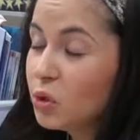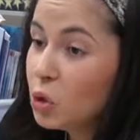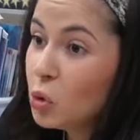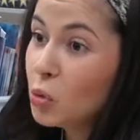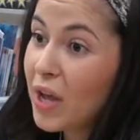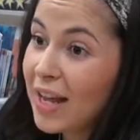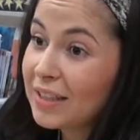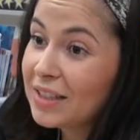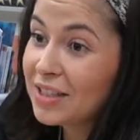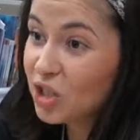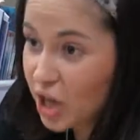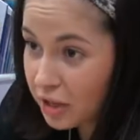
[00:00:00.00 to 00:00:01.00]
to get
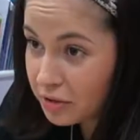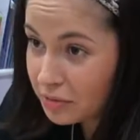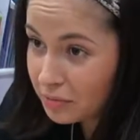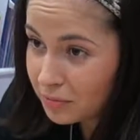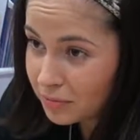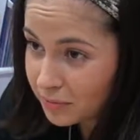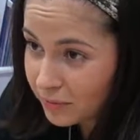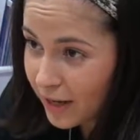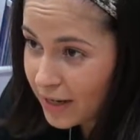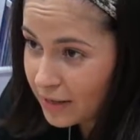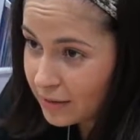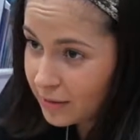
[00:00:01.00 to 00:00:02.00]
shells,
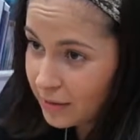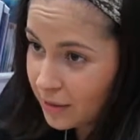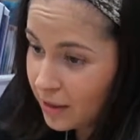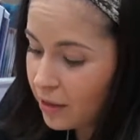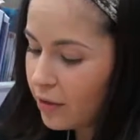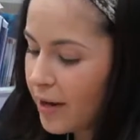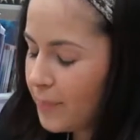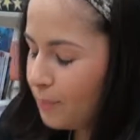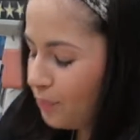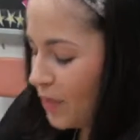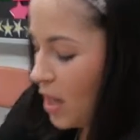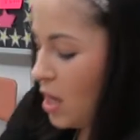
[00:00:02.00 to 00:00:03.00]
right? All right.
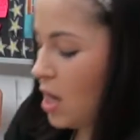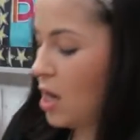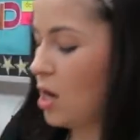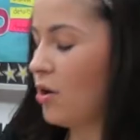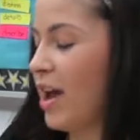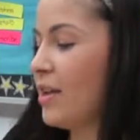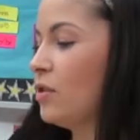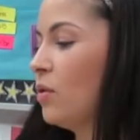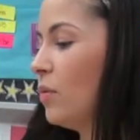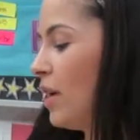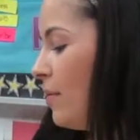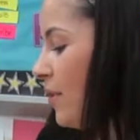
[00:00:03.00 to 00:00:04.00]
Okay, so
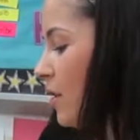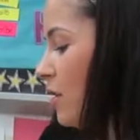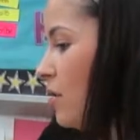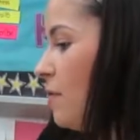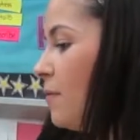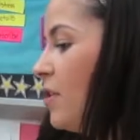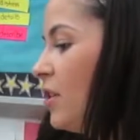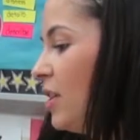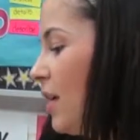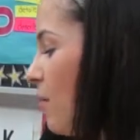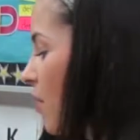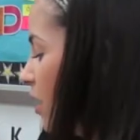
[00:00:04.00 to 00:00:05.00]
what I want you to do first is
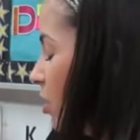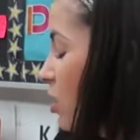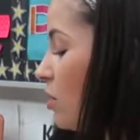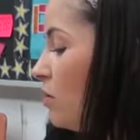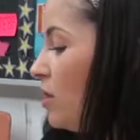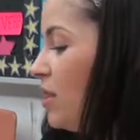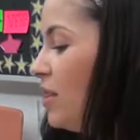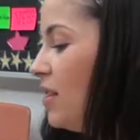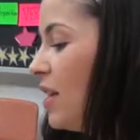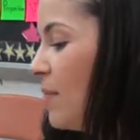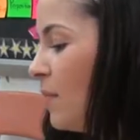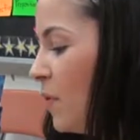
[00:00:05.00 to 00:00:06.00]
I want you to
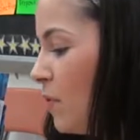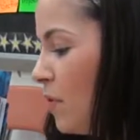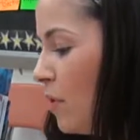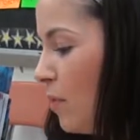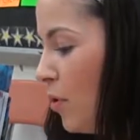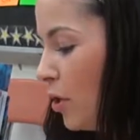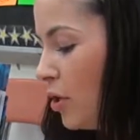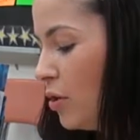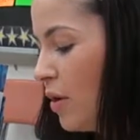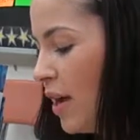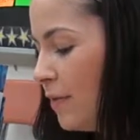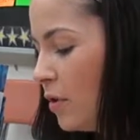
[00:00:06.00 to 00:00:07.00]
skim through the book. You
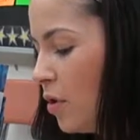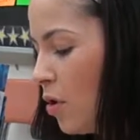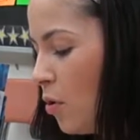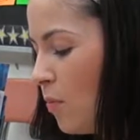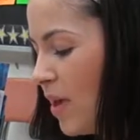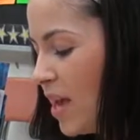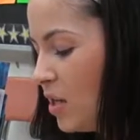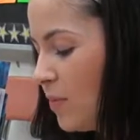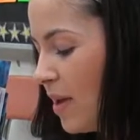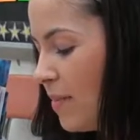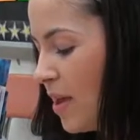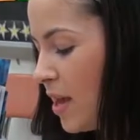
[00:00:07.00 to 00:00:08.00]
don't have to go page
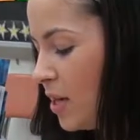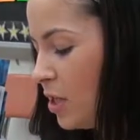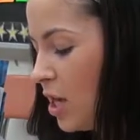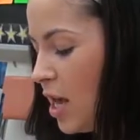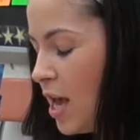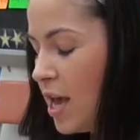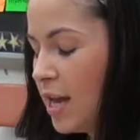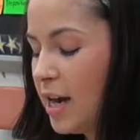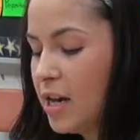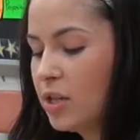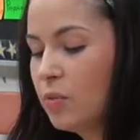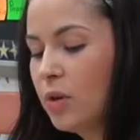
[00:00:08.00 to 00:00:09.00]
by page. And
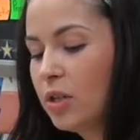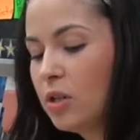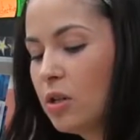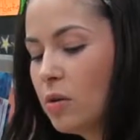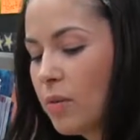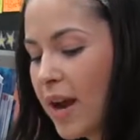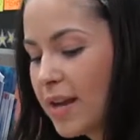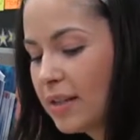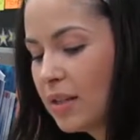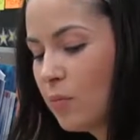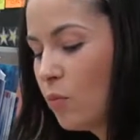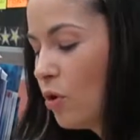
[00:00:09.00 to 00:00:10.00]
I just want you to write
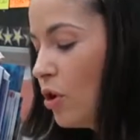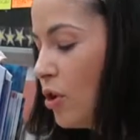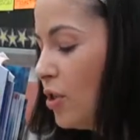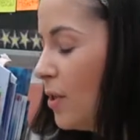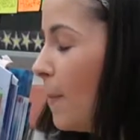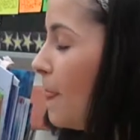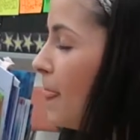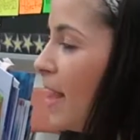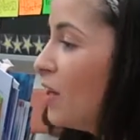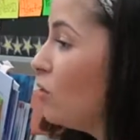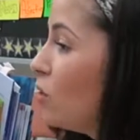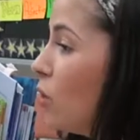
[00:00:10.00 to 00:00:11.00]
some words
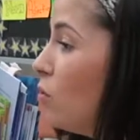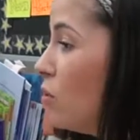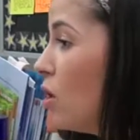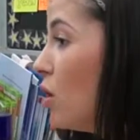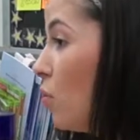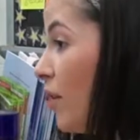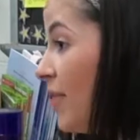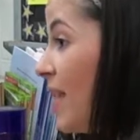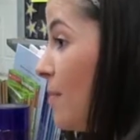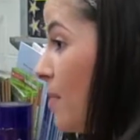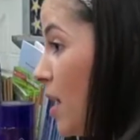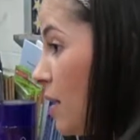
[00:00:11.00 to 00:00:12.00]
that you don't know what they
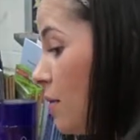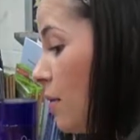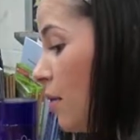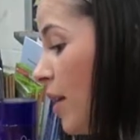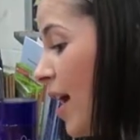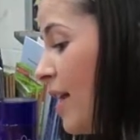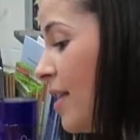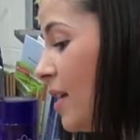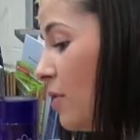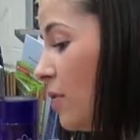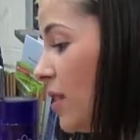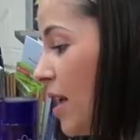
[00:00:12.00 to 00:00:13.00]
mean, okay,
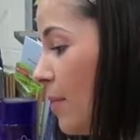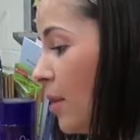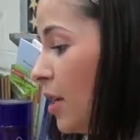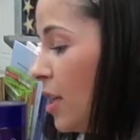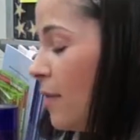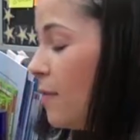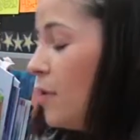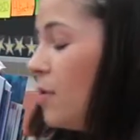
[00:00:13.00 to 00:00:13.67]
that you see. I'm going to give